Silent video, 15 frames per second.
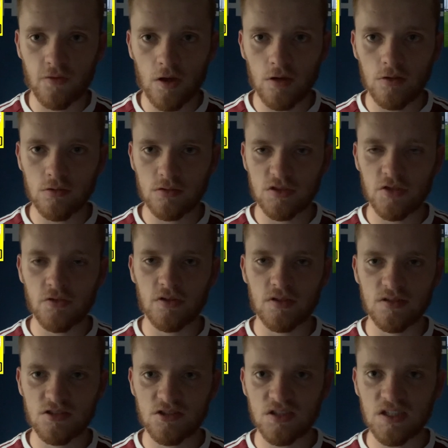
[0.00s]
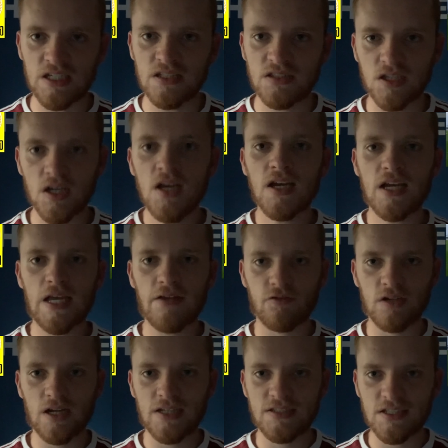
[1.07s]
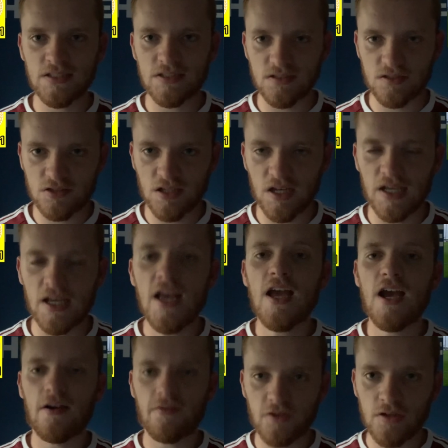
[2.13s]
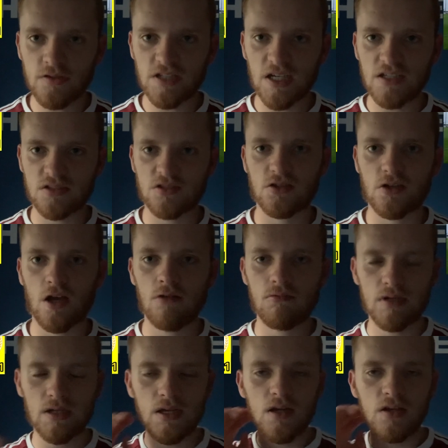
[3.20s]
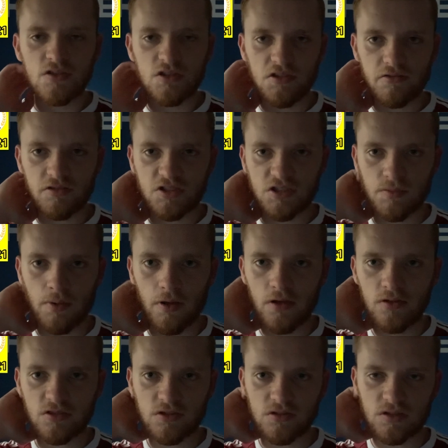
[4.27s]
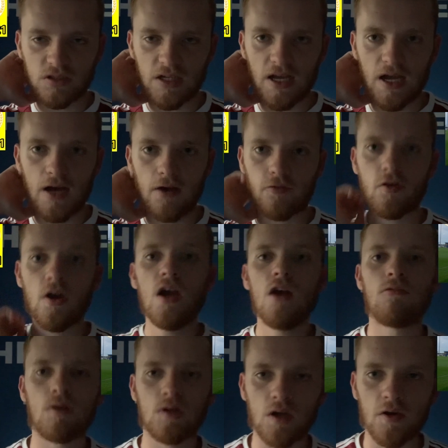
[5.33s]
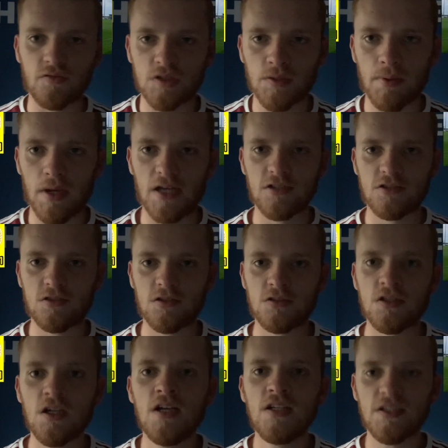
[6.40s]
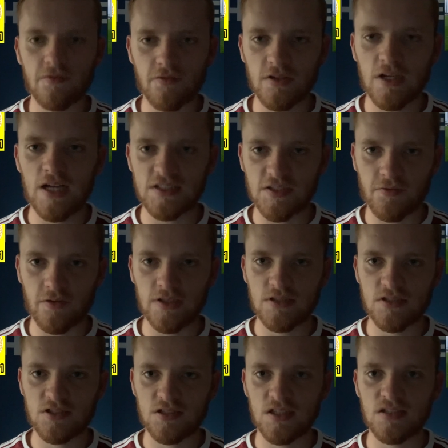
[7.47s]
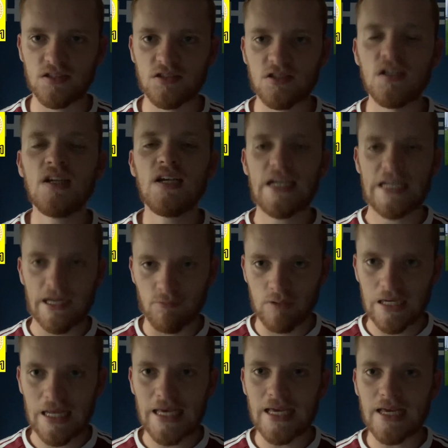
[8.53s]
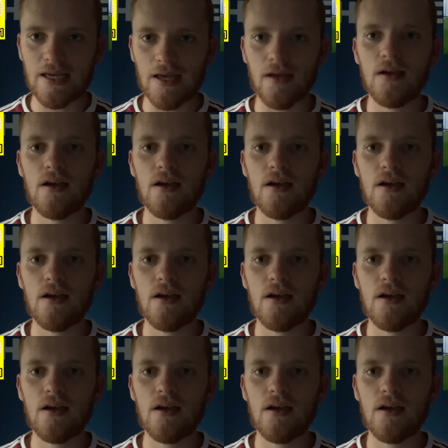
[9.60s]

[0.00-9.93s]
goal to concede, given I did say a few days ago we do supposedly have one of the best defences in our league.